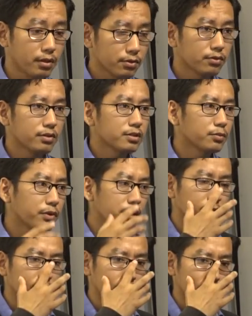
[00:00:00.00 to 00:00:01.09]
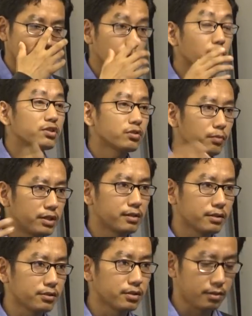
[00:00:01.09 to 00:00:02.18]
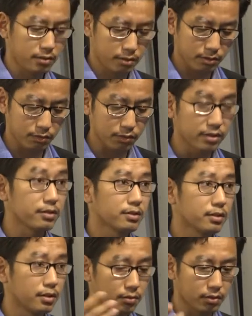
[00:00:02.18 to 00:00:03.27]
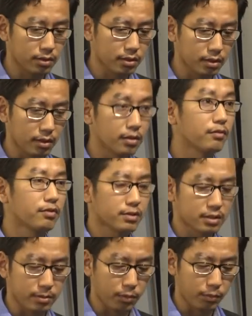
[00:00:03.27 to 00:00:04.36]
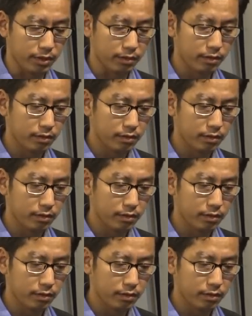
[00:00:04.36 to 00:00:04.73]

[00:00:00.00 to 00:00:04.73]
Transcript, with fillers: So this is very process of militarization, all this infrastructure development.